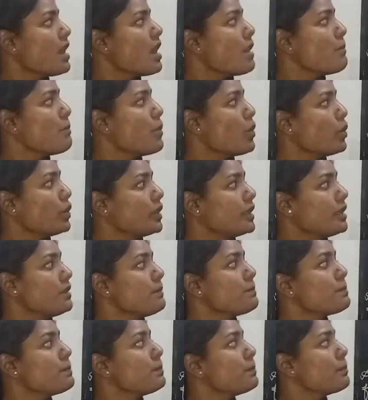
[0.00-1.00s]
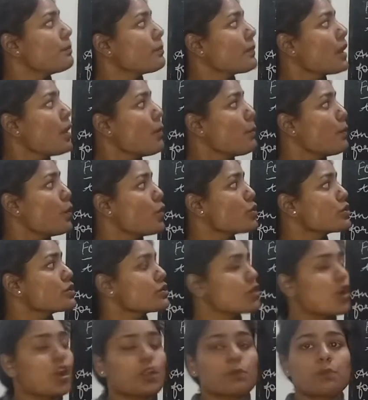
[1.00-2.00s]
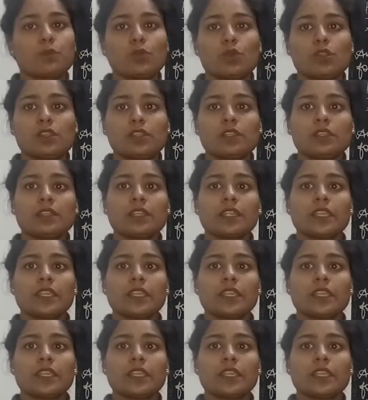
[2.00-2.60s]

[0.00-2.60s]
a body push or pull,